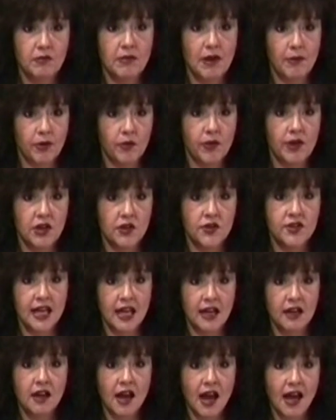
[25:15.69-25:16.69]
Remember, we
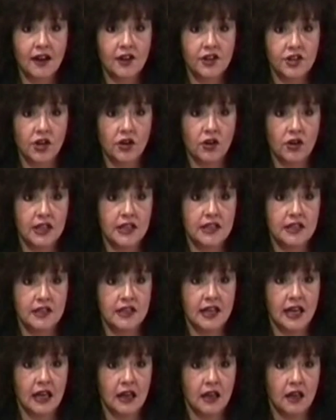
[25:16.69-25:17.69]
used that analogy early
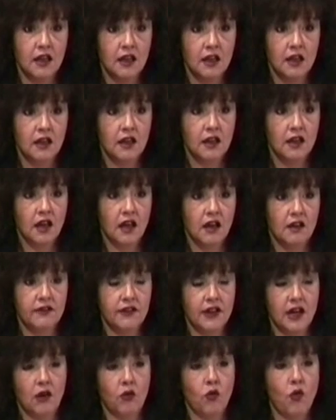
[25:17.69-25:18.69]
today
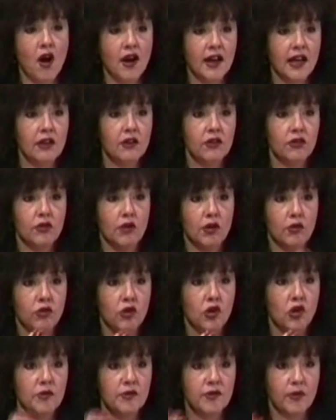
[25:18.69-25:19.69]
of walking through a
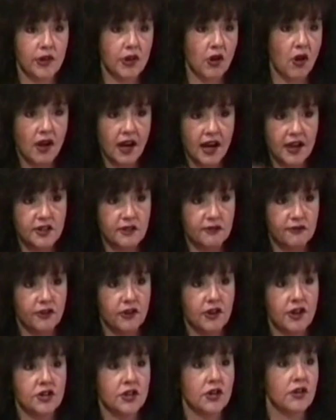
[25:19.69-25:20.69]
room with all kinds of
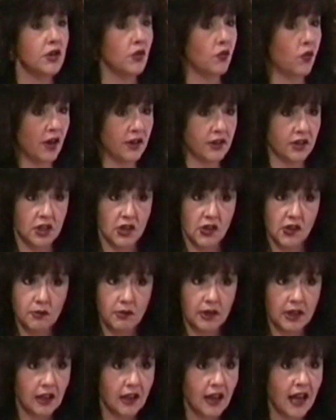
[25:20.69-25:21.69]
furniture. You want to do
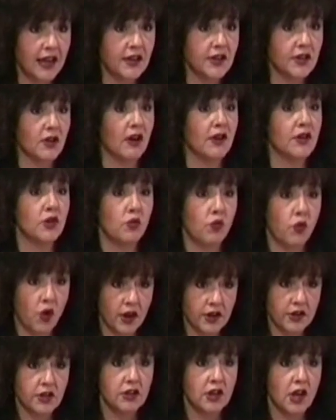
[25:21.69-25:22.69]
it when the light is on. You
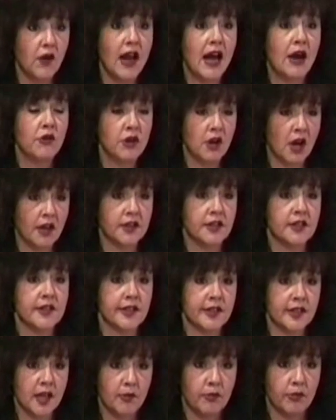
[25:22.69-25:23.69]
want to know how not to
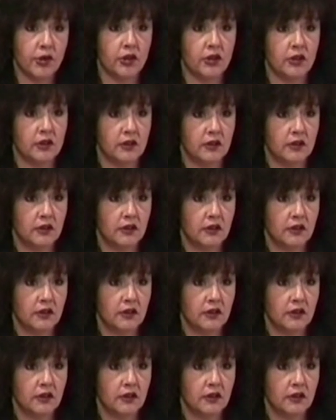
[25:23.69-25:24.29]
stumble.